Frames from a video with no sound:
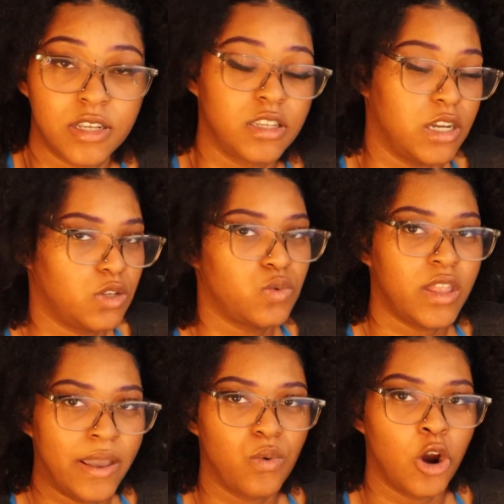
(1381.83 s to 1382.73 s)
because that's
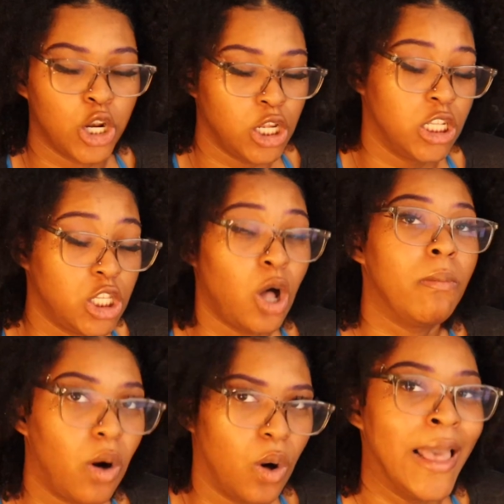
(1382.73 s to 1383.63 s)
they were, little
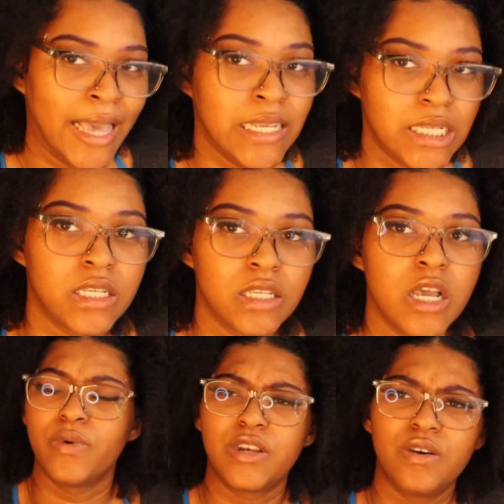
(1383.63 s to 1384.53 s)
boys,
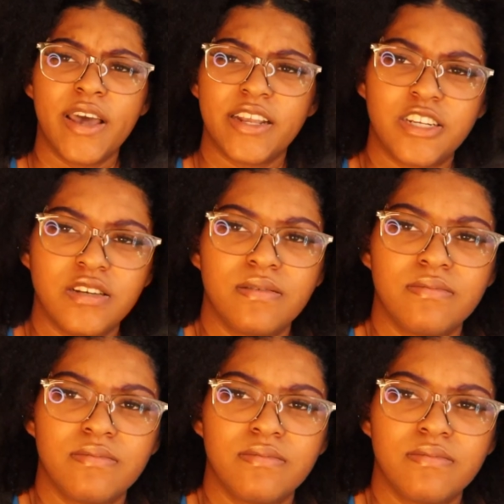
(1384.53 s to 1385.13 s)
would do that shit.